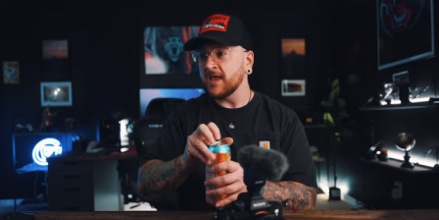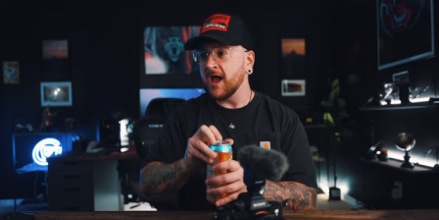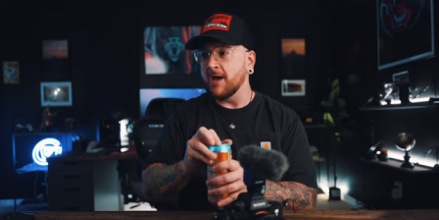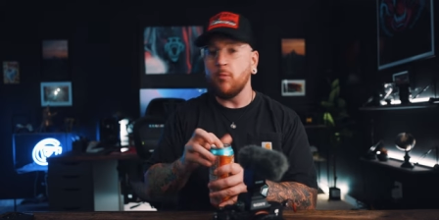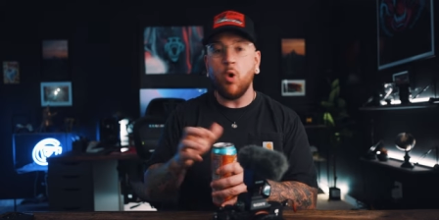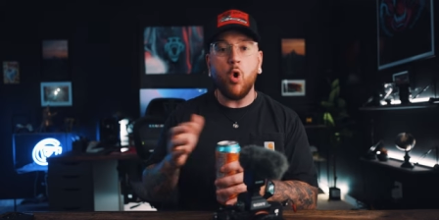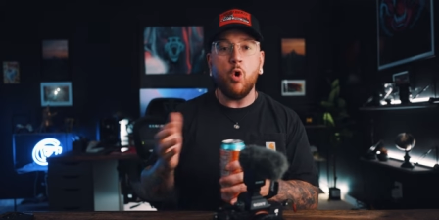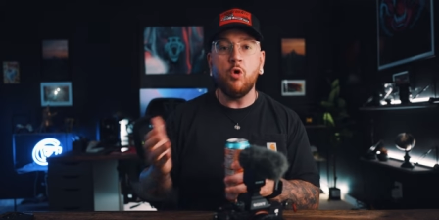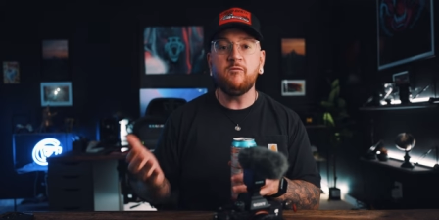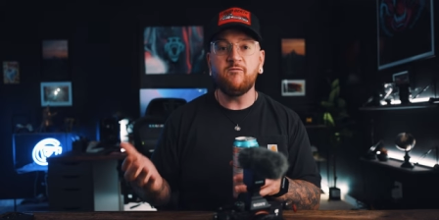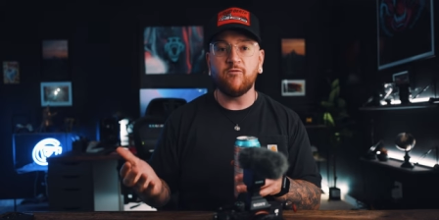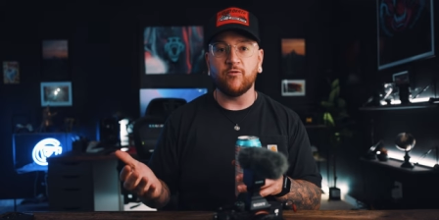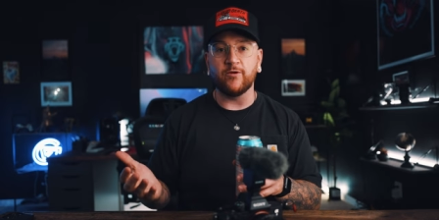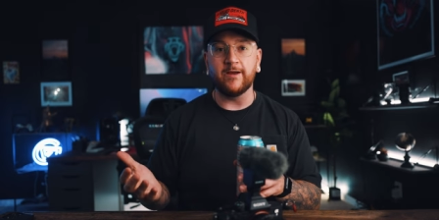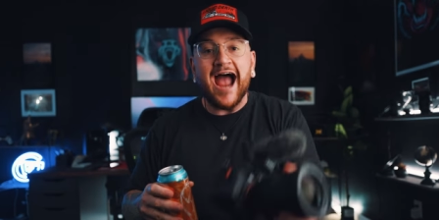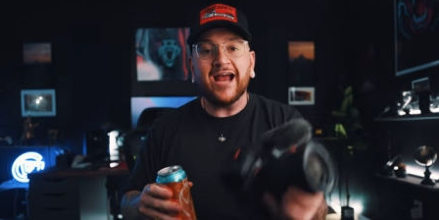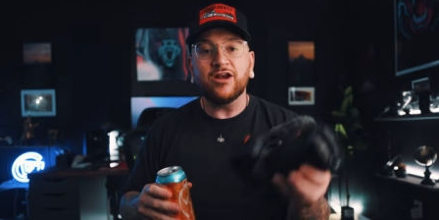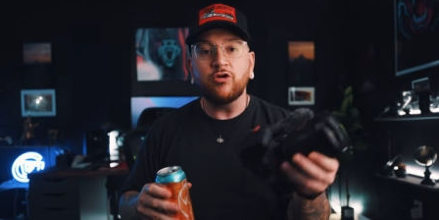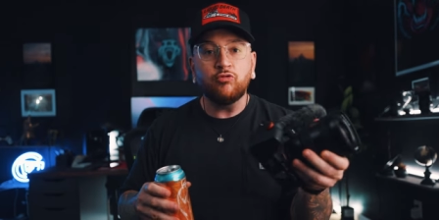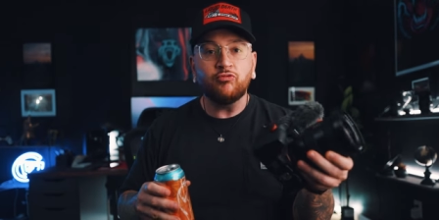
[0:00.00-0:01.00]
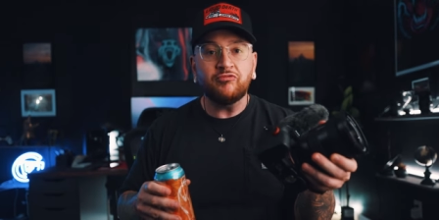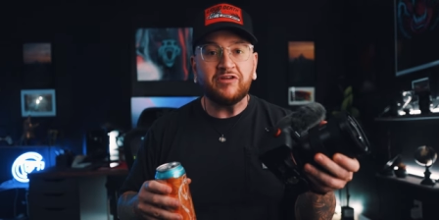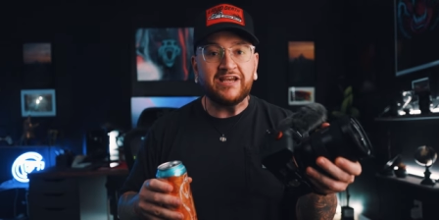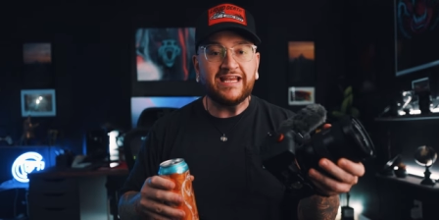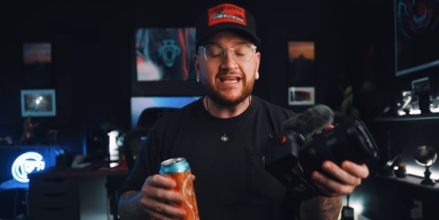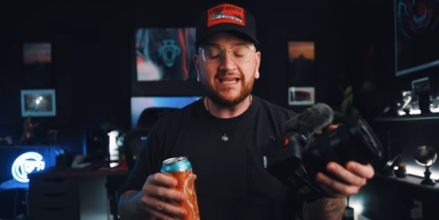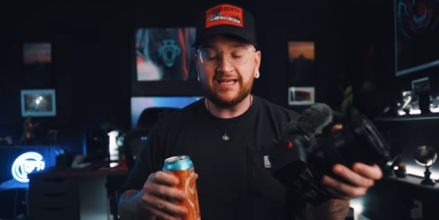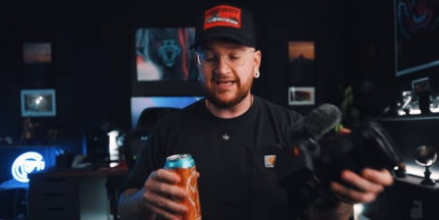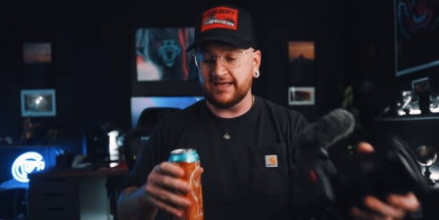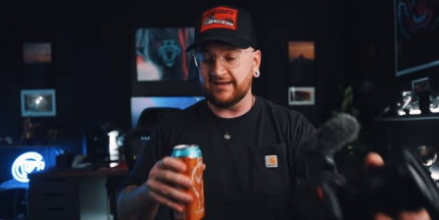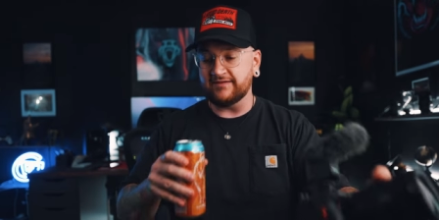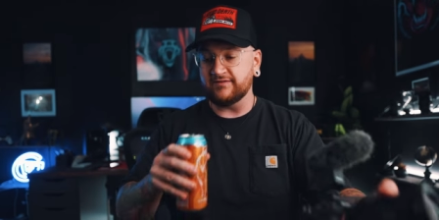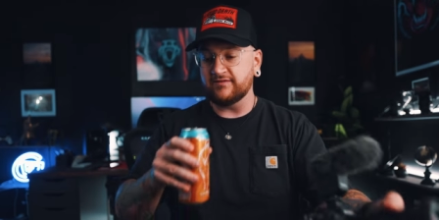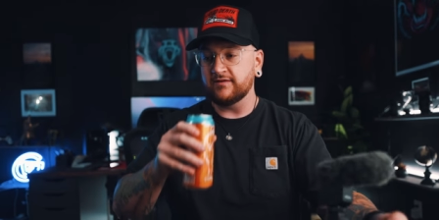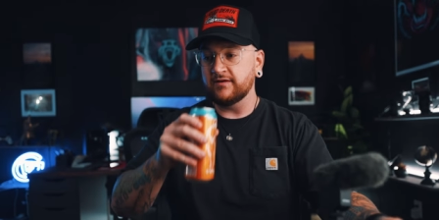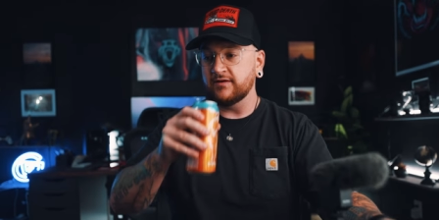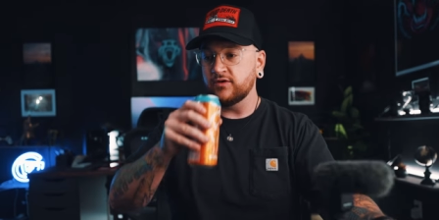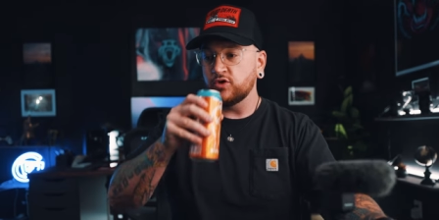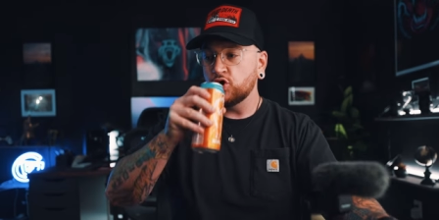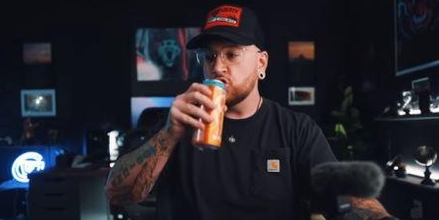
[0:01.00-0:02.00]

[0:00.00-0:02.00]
I'm over it. I don't need it.